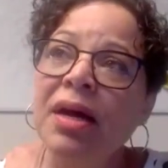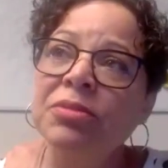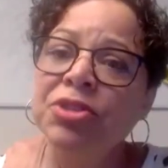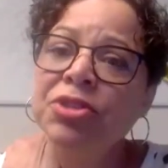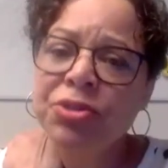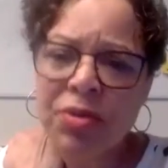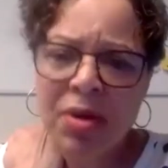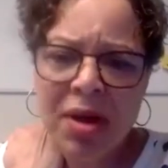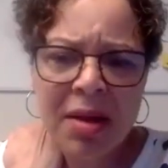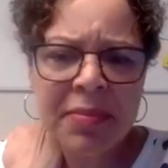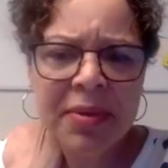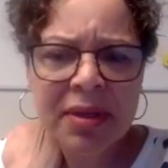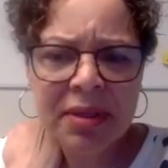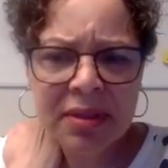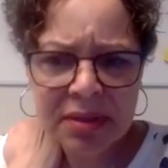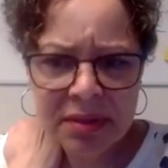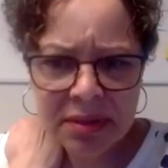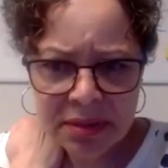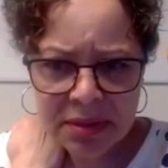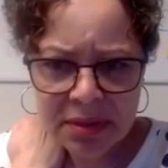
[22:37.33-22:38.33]

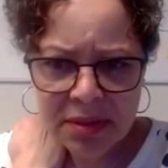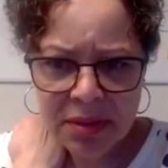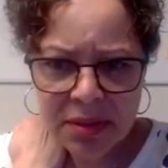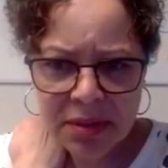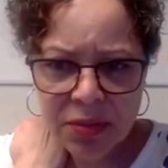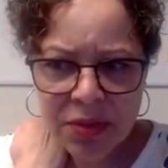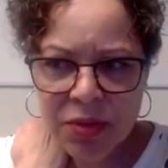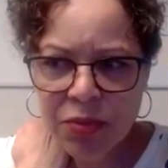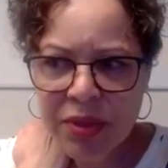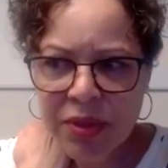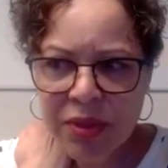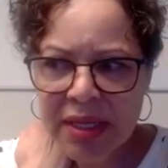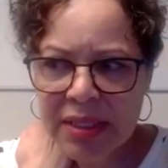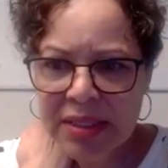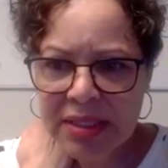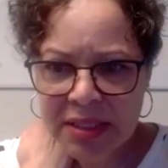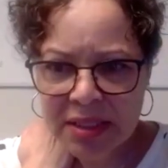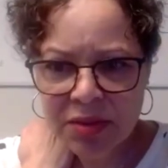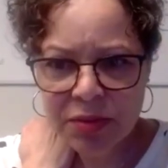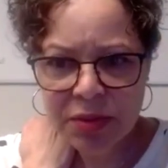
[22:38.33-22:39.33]
Trauma, when we
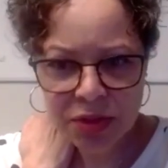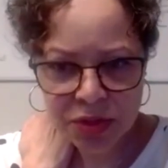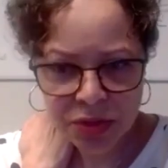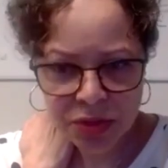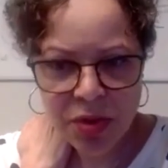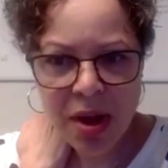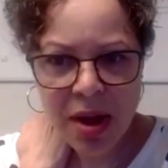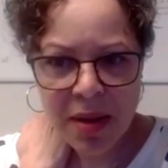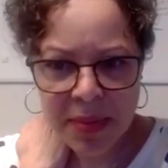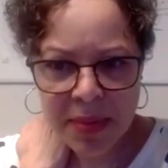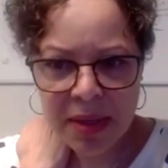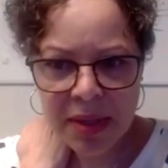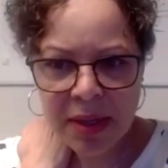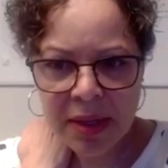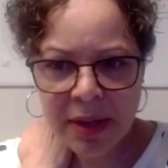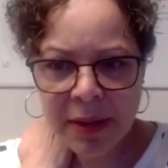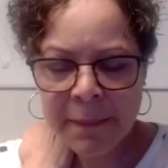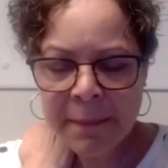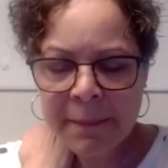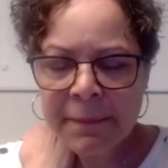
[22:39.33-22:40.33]
deal with trauma,